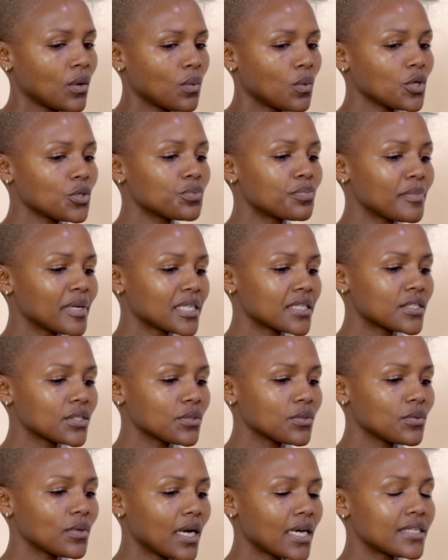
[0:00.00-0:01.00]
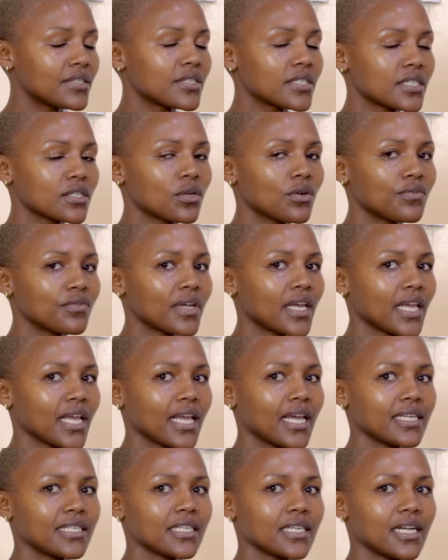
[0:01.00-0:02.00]
What makes you at risk of
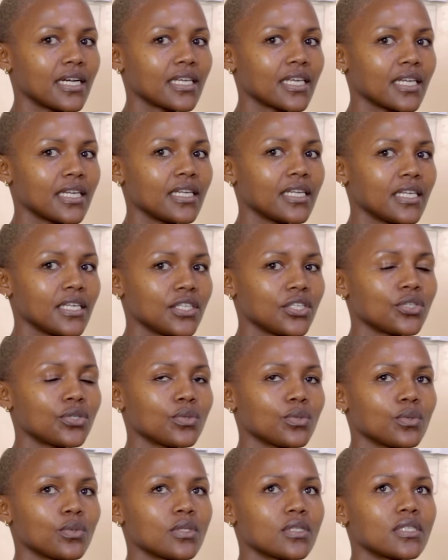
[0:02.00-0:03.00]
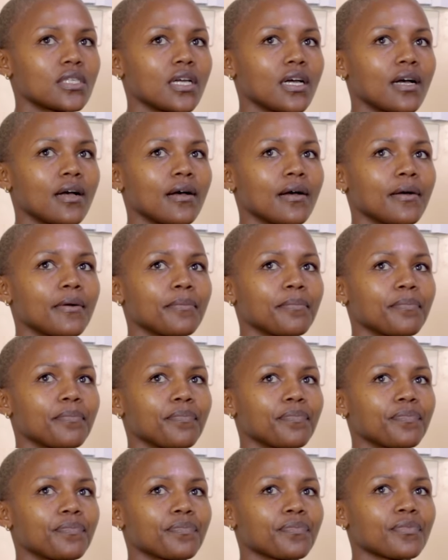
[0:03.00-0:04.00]
getting a kidney issues?
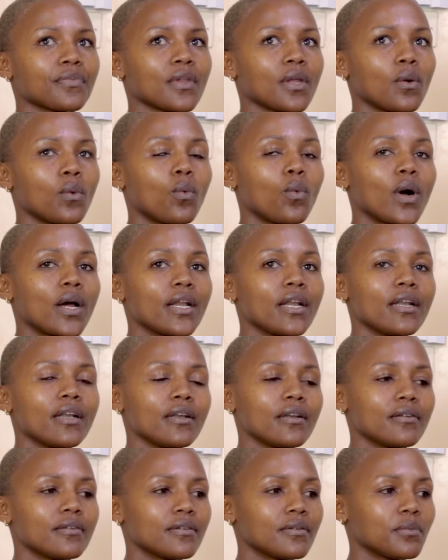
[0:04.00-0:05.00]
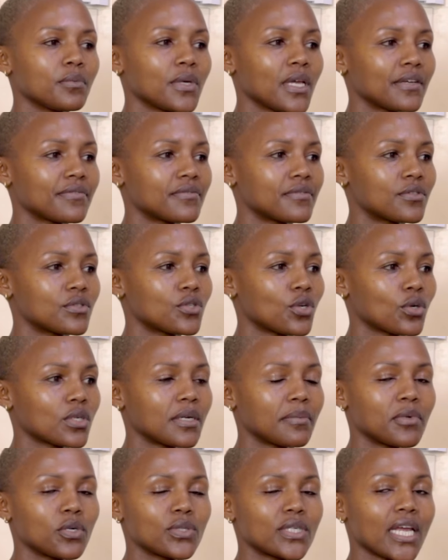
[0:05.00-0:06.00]
One, we have
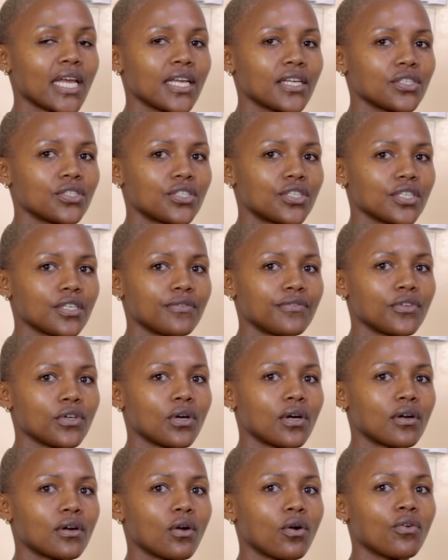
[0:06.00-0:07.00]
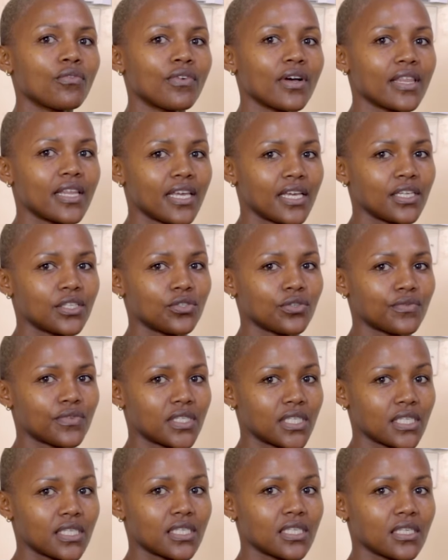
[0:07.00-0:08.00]
talked about age. If you are over the age of
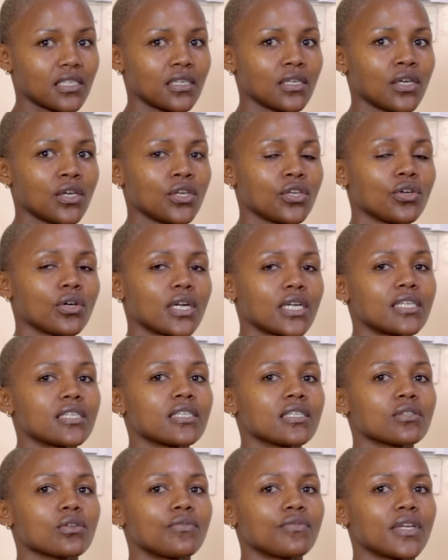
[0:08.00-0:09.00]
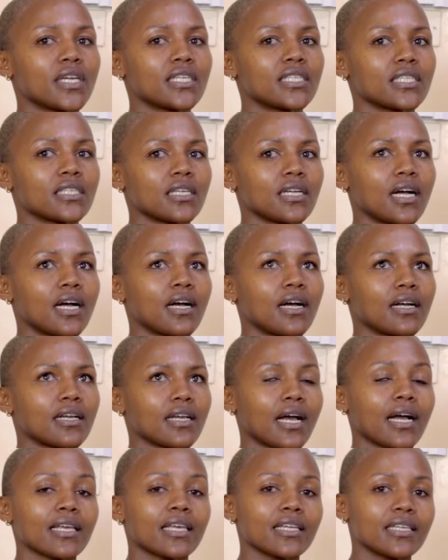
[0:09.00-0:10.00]
60, you're at risk of getting
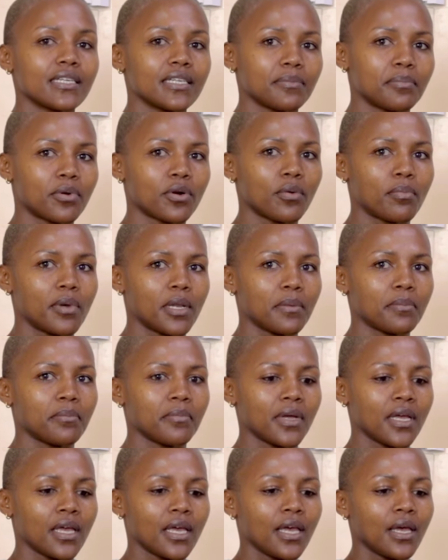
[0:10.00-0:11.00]
a kidney problem.